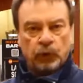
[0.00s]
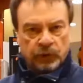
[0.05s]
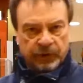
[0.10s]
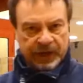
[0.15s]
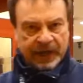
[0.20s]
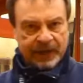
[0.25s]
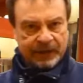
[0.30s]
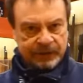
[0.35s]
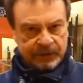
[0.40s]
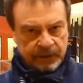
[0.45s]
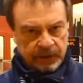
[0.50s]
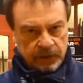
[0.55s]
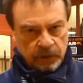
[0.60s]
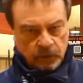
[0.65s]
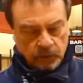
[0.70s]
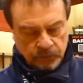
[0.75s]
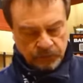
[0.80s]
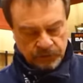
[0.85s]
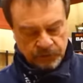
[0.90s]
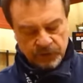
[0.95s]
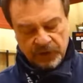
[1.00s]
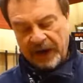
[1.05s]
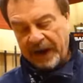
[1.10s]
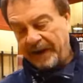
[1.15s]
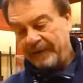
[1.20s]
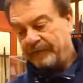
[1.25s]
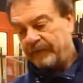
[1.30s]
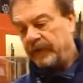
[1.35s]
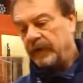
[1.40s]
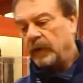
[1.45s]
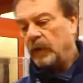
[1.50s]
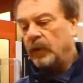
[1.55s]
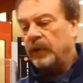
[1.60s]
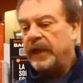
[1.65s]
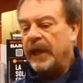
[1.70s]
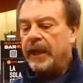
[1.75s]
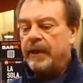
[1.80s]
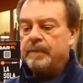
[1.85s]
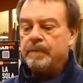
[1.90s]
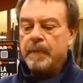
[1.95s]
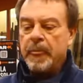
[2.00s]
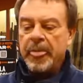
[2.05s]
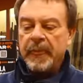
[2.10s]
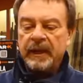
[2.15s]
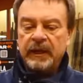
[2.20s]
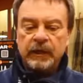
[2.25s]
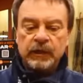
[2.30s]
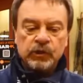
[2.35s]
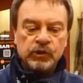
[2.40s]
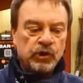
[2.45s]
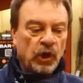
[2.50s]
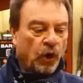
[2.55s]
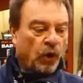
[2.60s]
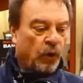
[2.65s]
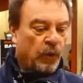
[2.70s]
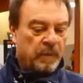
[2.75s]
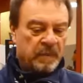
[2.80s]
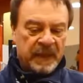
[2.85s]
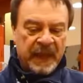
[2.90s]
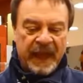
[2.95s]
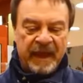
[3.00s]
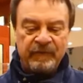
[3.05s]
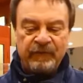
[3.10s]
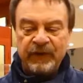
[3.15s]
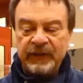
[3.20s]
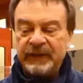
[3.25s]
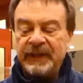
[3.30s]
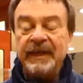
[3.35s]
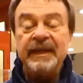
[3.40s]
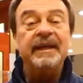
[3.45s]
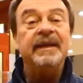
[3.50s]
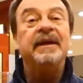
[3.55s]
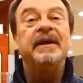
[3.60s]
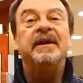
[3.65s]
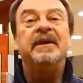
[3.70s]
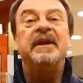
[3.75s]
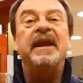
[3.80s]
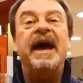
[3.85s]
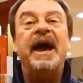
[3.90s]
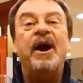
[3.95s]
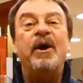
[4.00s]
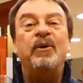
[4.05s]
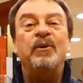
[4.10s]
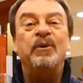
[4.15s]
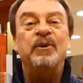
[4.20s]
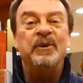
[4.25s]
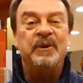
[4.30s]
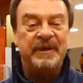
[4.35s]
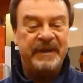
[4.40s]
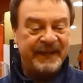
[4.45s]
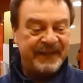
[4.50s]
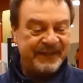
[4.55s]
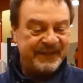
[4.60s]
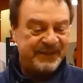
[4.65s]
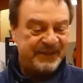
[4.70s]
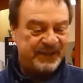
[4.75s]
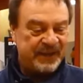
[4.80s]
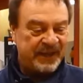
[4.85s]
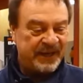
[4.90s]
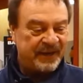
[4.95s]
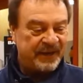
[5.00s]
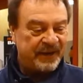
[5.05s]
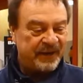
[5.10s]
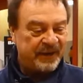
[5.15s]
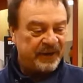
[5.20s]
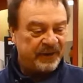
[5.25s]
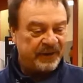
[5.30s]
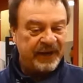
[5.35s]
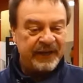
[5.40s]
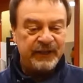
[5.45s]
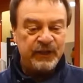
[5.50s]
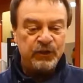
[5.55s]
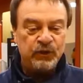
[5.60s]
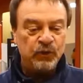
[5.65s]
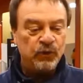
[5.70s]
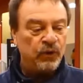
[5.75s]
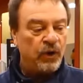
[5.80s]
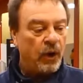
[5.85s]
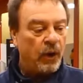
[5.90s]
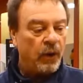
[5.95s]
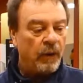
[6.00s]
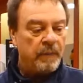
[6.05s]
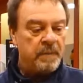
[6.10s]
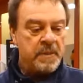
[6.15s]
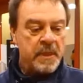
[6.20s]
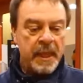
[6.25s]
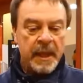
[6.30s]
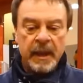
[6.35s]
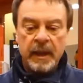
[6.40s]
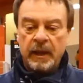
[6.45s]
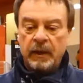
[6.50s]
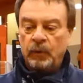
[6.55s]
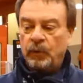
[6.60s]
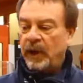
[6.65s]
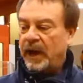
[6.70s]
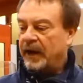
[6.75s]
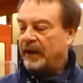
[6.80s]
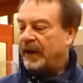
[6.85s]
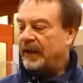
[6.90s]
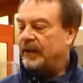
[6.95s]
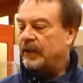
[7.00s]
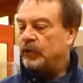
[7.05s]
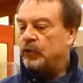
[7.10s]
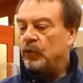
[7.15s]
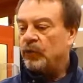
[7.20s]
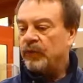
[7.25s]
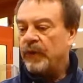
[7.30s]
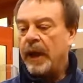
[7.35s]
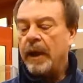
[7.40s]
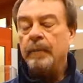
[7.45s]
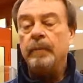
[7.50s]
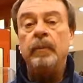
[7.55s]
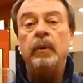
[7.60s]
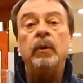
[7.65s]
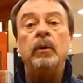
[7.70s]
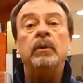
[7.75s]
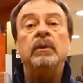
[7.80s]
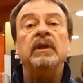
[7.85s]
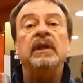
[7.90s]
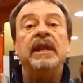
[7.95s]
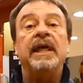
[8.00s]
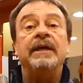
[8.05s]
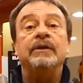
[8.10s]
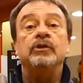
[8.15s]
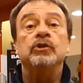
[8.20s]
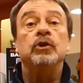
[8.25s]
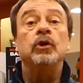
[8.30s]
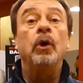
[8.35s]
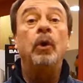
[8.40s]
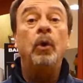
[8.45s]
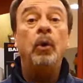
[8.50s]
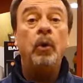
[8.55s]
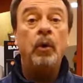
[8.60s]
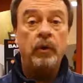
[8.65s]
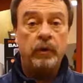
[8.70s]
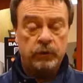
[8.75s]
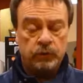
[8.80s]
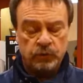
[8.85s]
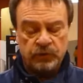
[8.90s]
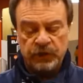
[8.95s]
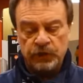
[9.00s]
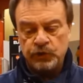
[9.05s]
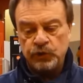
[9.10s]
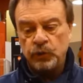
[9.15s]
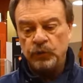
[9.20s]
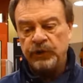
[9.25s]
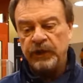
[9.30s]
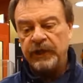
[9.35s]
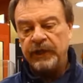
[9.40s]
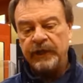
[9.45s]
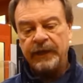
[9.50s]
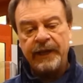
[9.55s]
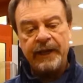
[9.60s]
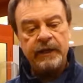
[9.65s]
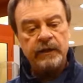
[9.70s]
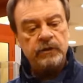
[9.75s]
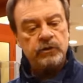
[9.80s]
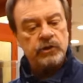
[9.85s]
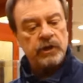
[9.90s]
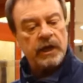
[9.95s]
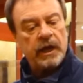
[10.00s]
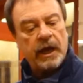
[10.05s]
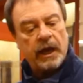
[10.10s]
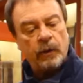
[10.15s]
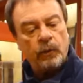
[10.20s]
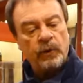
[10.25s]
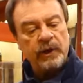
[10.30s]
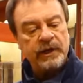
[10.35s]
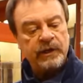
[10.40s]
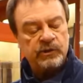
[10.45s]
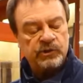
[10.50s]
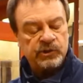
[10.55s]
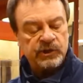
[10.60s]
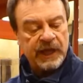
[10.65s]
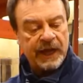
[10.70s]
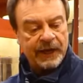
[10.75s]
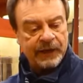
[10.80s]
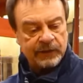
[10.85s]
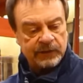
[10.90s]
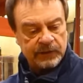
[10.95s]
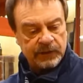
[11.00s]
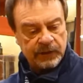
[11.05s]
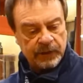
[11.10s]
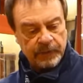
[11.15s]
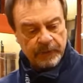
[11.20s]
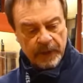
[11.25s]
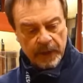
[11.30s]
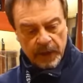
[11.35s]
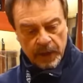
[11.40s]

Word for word: boar hunting on drive, okay? So everything now is uh, ready to go. We are ready to rumble. Let's go to the shooting range. I will start uh,